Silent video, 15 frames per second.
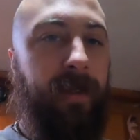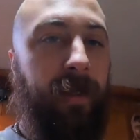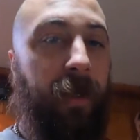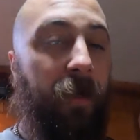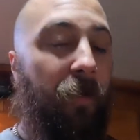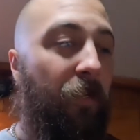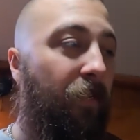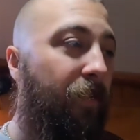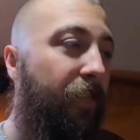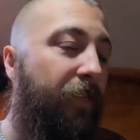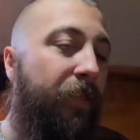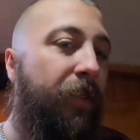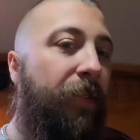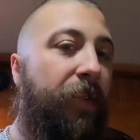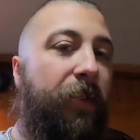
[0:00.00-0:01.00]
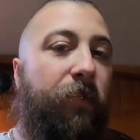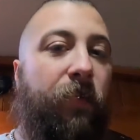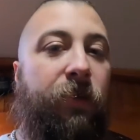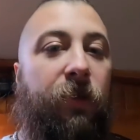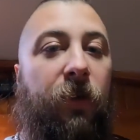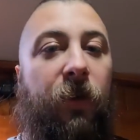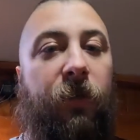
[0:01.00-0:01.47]
yeah, all in all, I think it
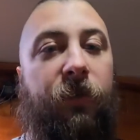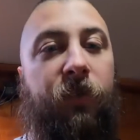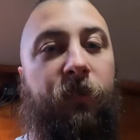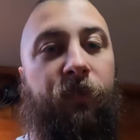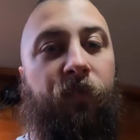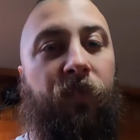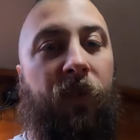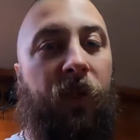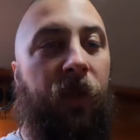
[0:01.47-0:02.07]
worked awesome.